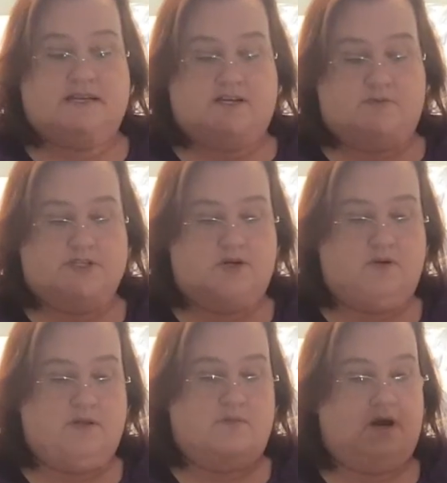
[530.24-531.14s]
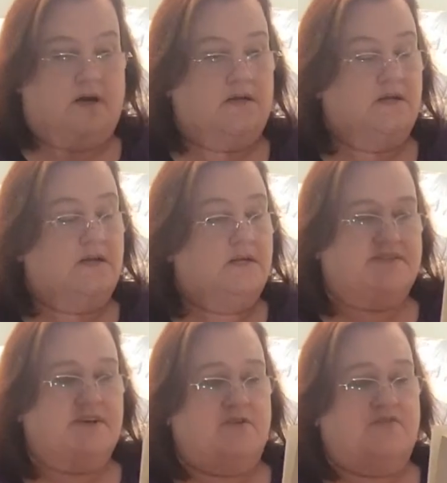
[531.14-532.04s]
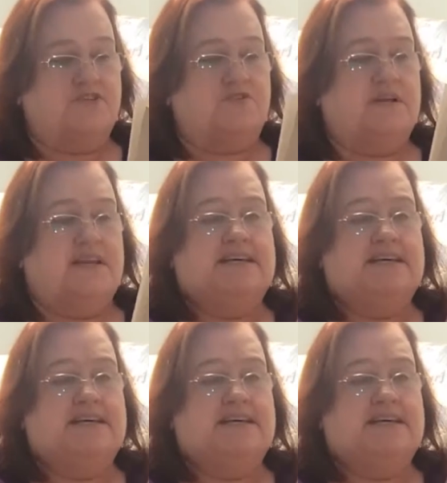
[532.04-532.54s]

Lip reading: because I could be totally wrong. So the first one